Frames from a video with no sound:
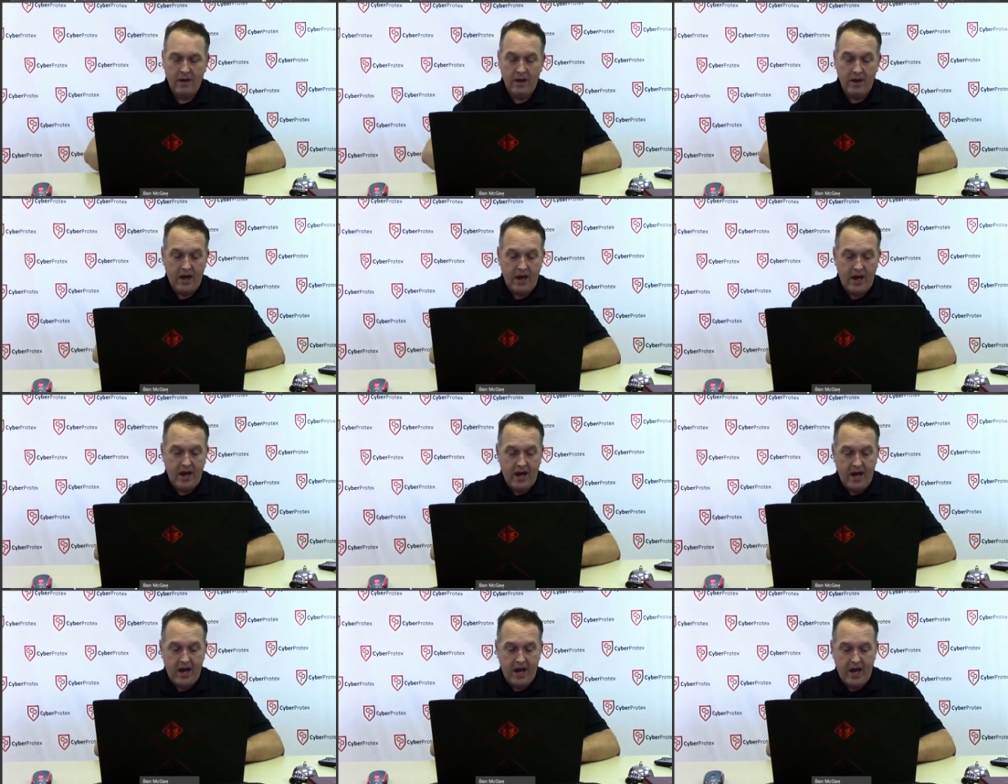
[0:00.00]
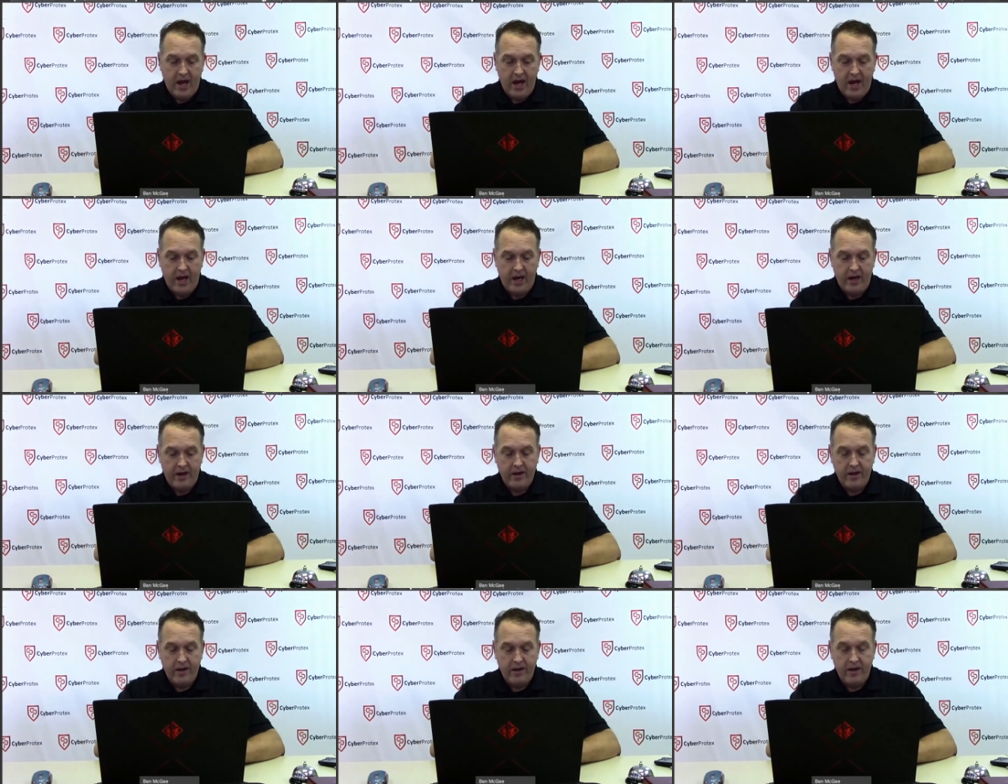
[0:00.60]

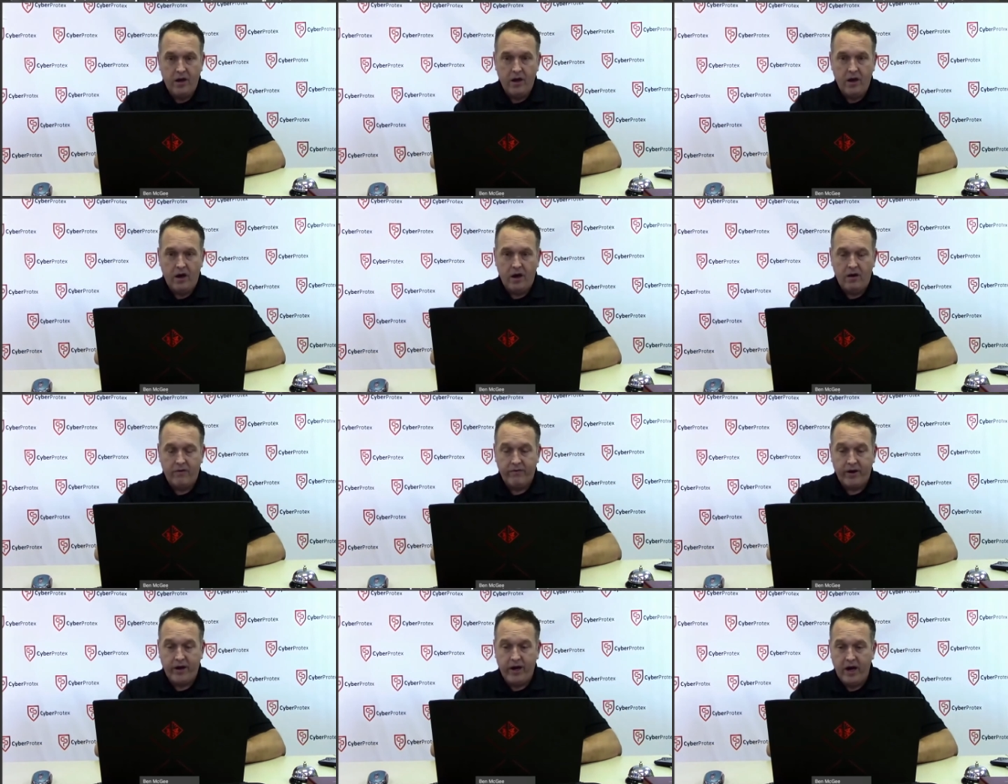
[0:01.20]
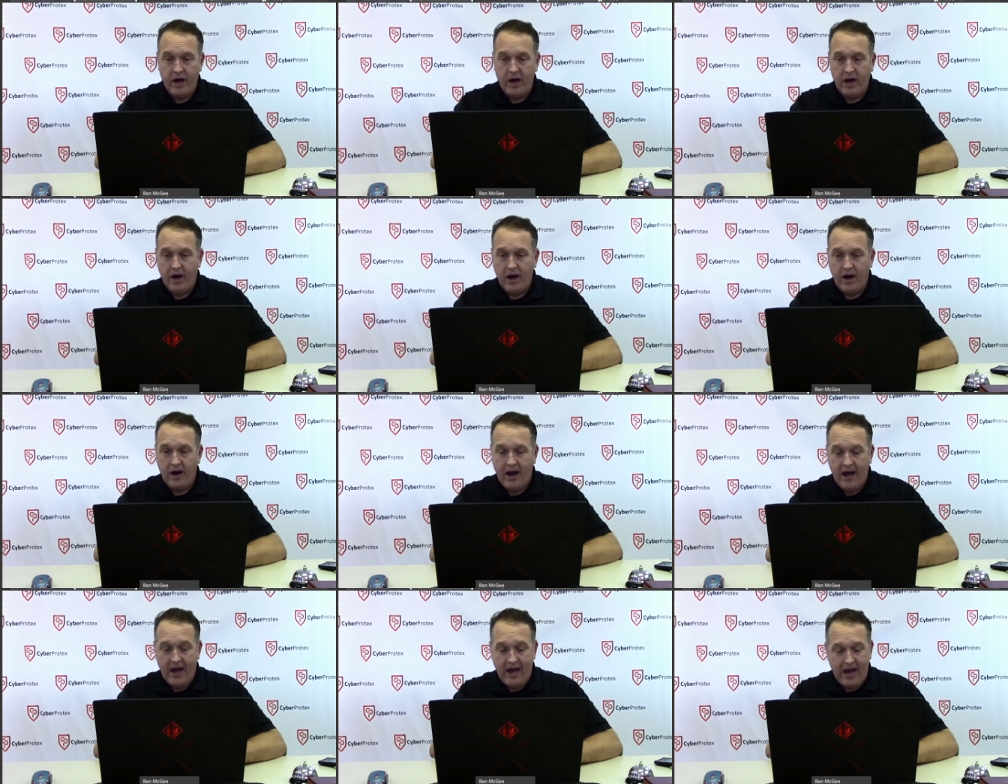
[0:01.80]
And over here,
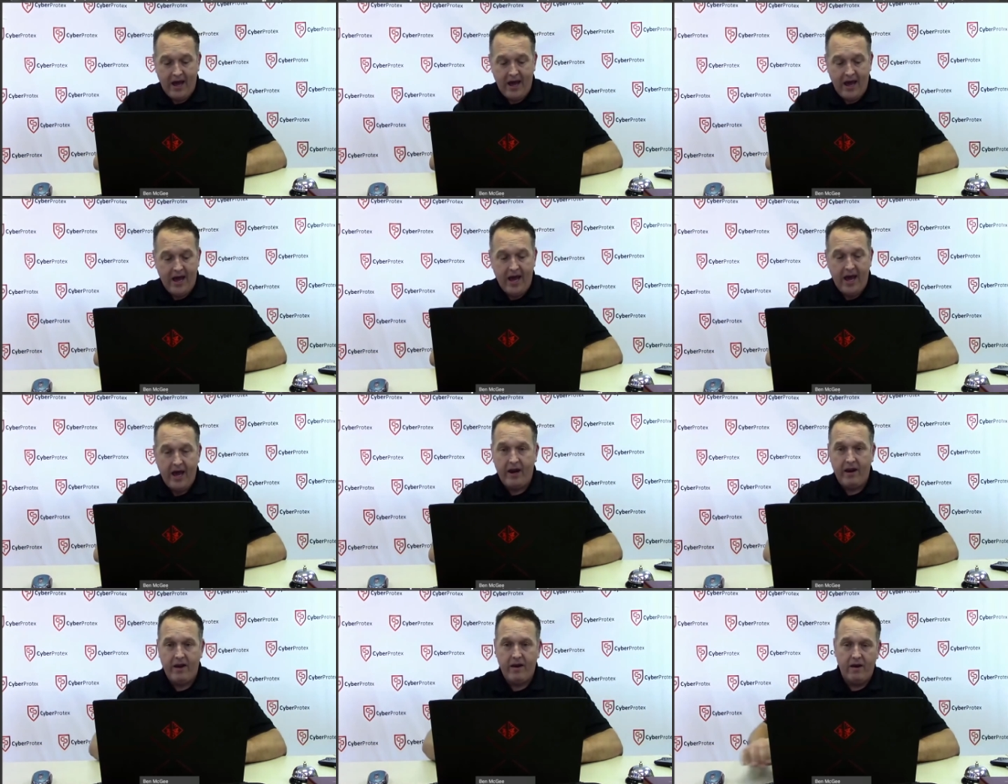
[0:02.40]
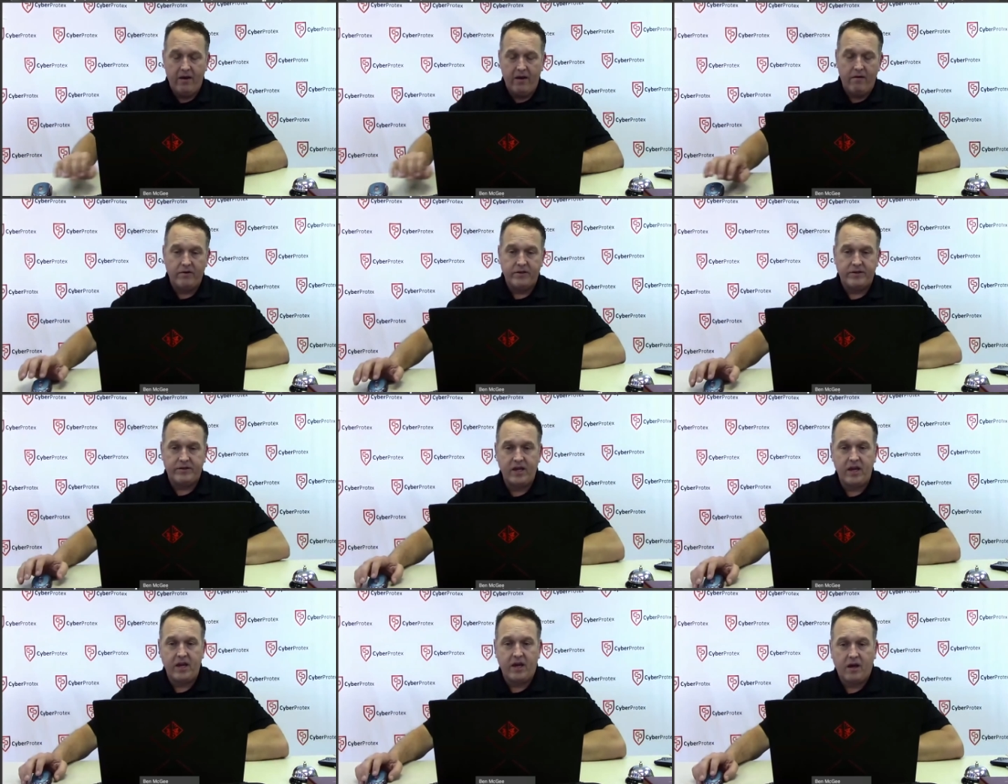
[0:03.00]
I had
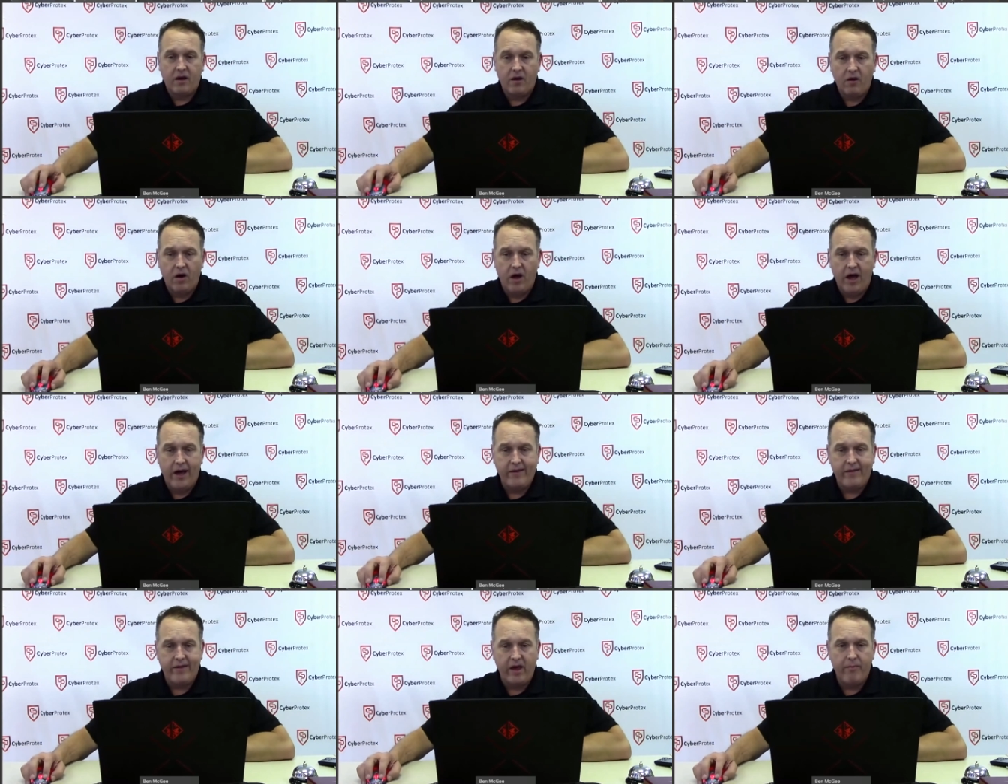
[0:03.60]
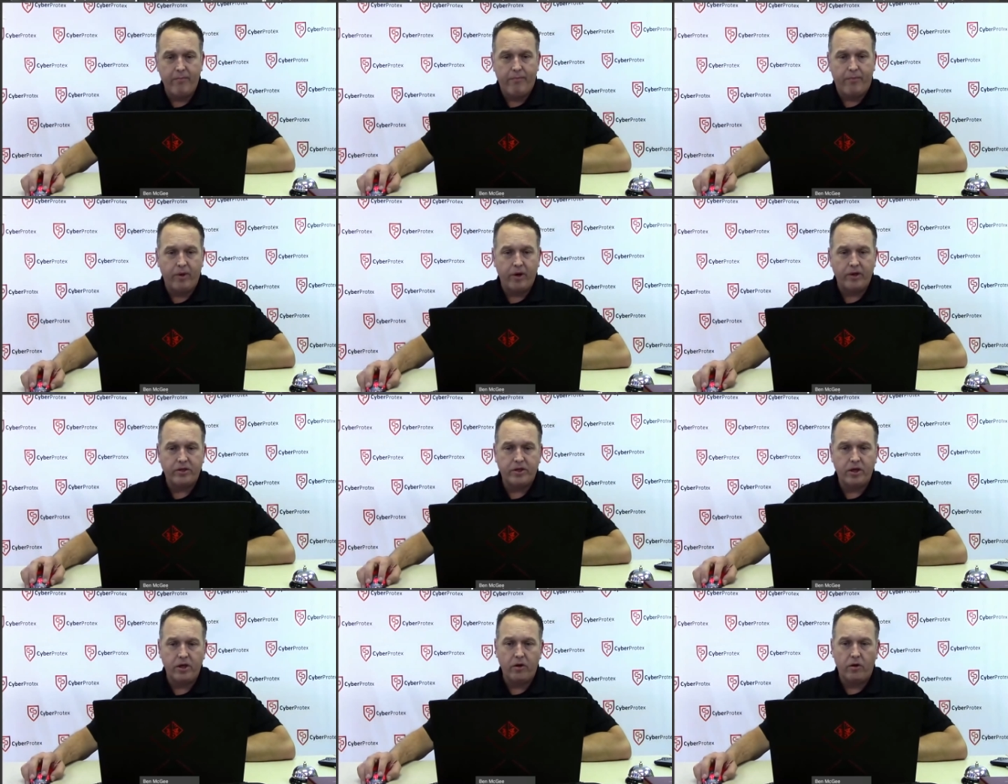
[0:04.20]
Razik as input
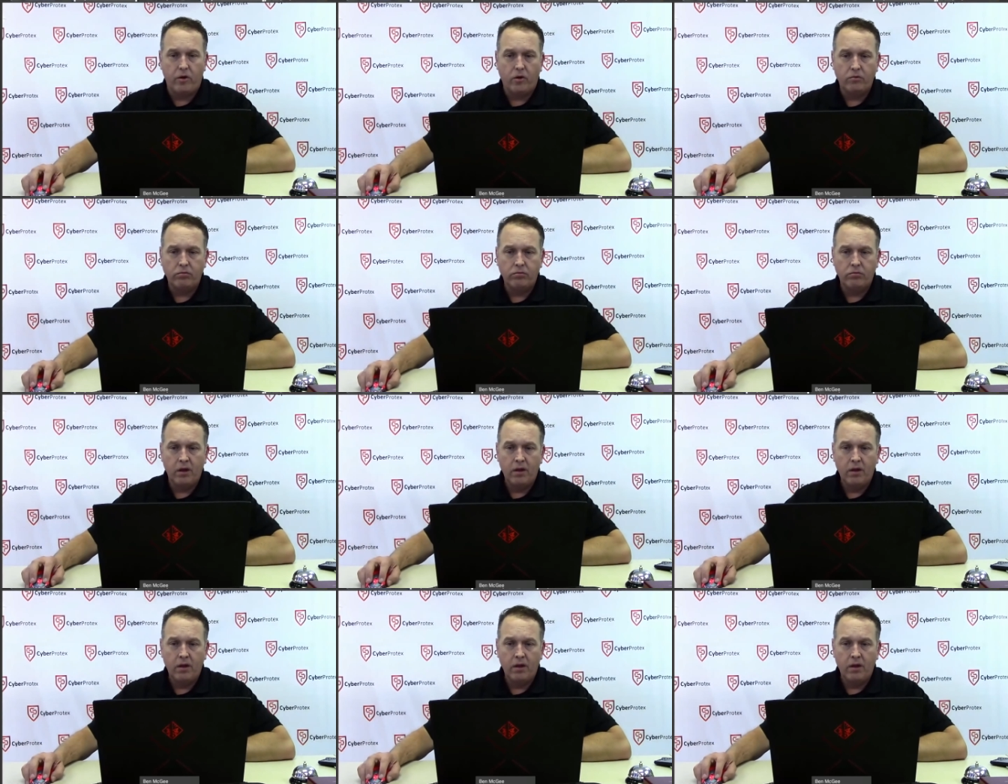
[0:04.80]
two.